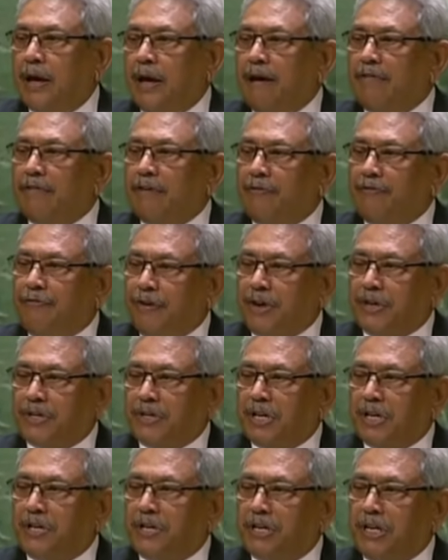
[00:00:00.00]
have
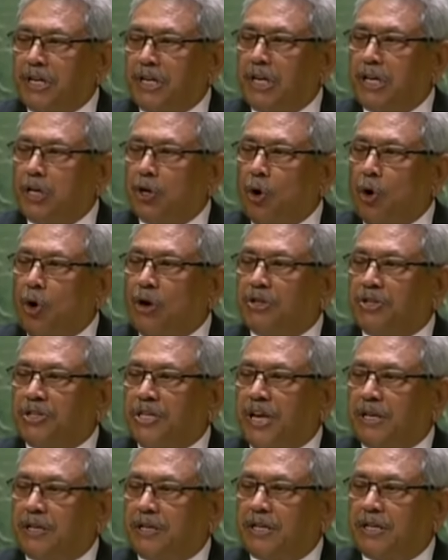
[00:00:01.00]
affected nearly all
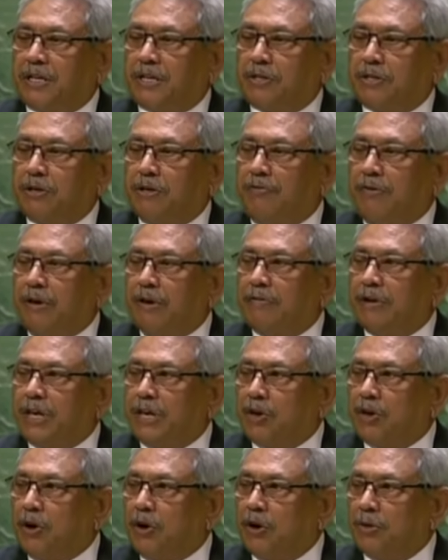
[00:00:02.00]
sectors of our
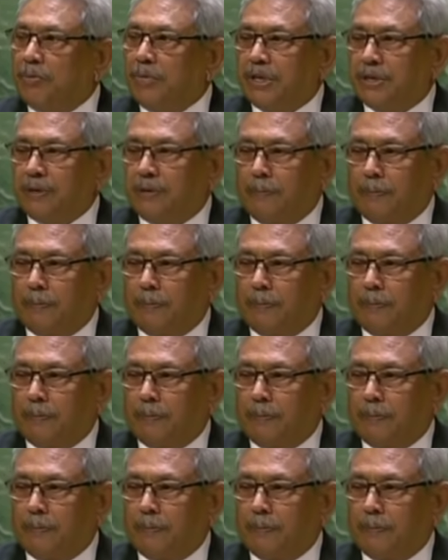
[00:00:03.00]
economy.